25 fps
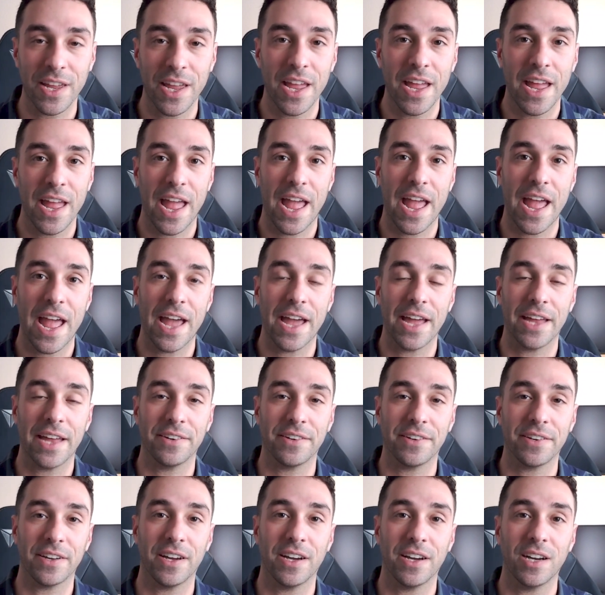
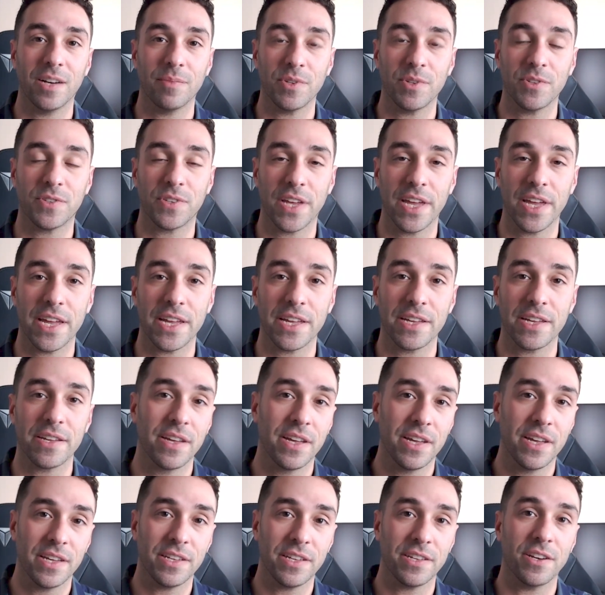and um, you say,
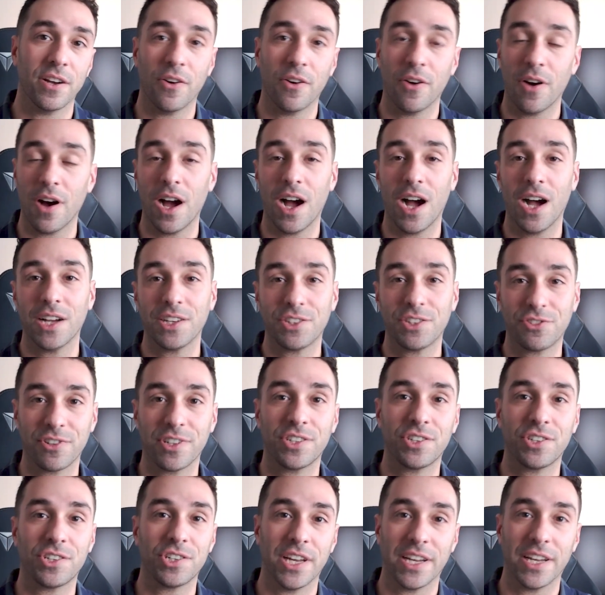you know,
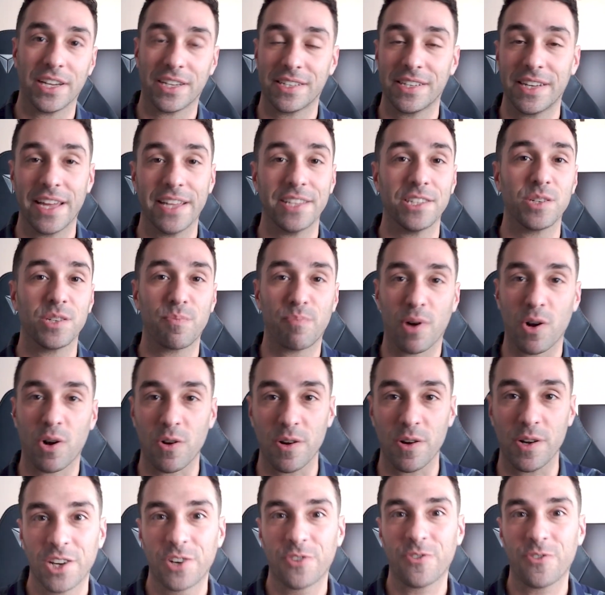ostrich extends
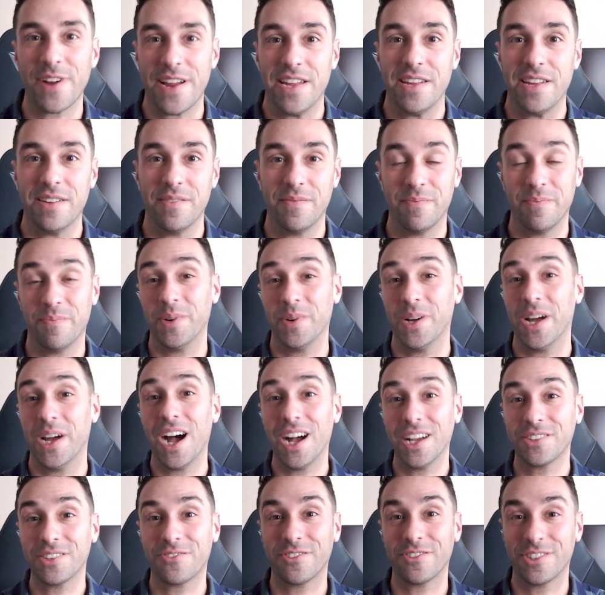bird. Great, but
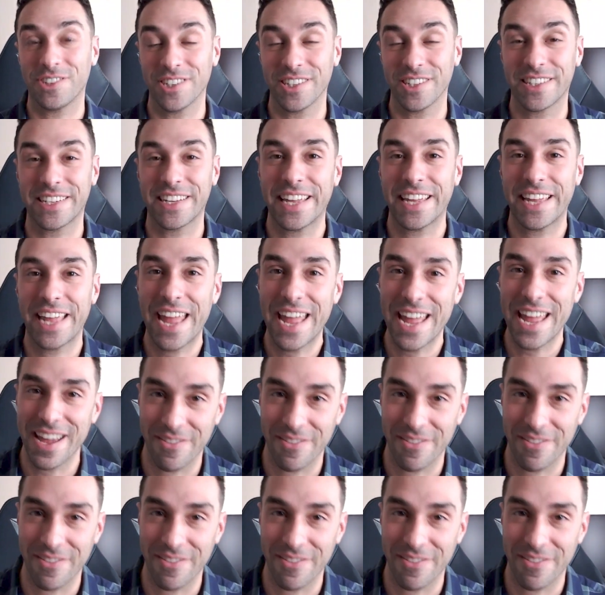ostriches can't